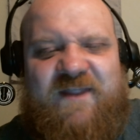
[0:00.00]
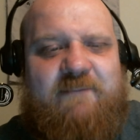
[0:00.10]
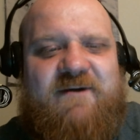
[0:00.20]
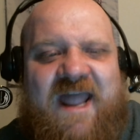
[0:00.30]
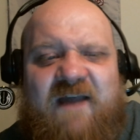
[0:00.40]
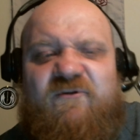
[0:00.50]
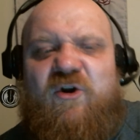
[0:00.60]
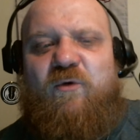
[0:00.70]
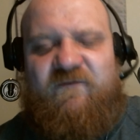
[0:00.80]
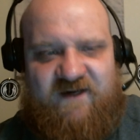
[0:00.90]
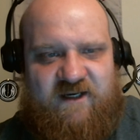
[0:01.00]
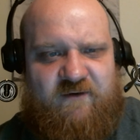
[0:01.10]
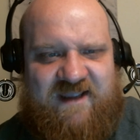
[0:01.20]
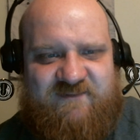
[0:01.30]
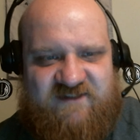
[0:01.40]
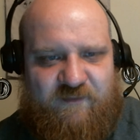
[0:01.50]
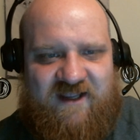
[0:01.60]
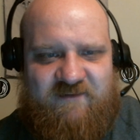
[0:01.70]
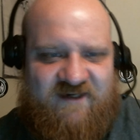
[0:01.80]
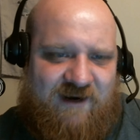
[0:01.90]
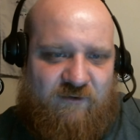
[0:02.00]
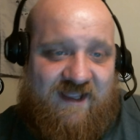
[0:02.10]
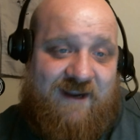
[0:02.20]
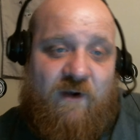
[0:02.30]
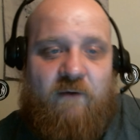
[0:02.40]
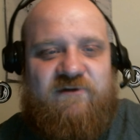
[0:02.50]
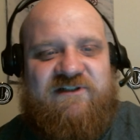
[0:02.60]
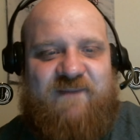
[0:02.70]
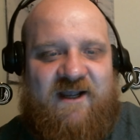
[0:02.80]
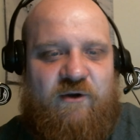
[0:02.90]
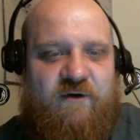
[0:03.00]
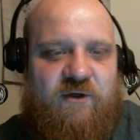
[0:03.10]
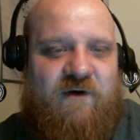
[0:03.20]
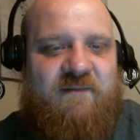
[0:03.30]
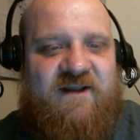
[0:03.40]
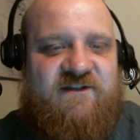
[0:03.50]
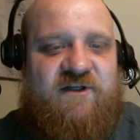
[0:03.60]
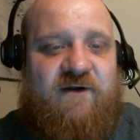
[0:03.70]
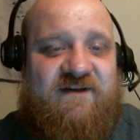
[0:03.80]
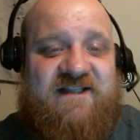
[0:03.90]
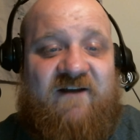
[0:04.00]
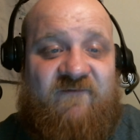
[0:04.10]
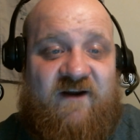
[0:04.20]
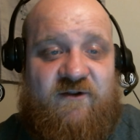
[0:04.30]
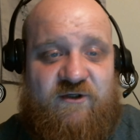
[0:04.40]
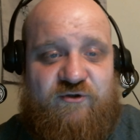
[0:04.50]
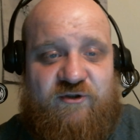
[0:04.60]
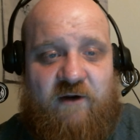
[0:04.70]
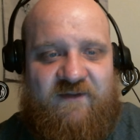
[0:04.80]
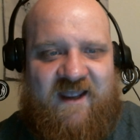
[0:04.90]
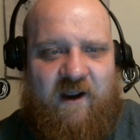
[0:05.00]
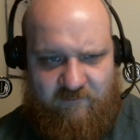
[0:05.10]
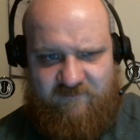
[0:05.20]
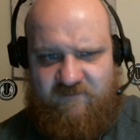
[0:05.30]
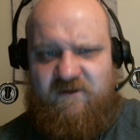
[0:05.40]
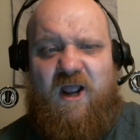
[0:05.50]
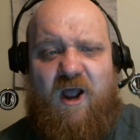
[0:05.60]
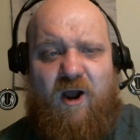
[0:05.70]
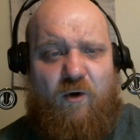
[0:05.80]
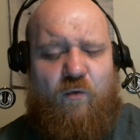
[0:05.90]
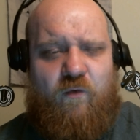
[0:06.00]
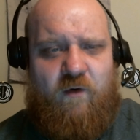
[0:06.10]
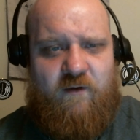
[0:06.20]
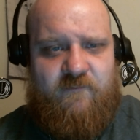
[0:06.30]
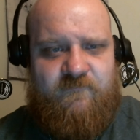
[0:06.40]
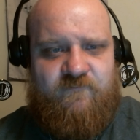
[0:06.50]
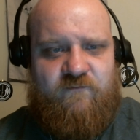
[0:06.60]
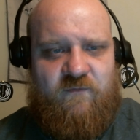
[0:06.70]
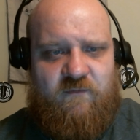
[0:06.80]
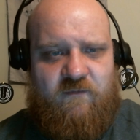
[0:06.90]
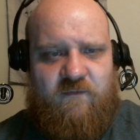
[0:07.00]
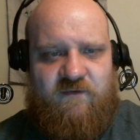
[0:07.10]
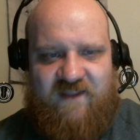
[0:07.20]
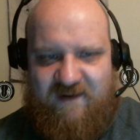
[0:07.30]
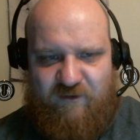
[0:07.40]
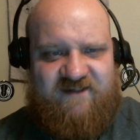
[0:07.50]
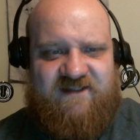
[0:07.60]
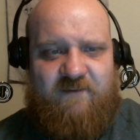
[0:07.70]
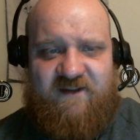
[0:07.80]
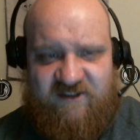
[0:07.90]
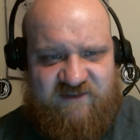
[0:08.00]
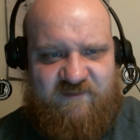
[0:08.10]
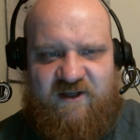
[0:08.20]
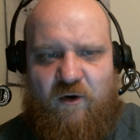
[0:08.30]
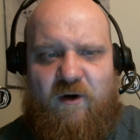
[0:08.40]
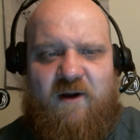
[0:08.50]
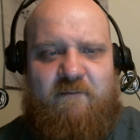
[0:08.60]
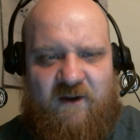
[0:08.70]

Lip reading: They would have no more video games to play. But now we're like, well, we'll just buy you a new one because, you know, it's not fair that you should go without. No! They break something, it should be gone.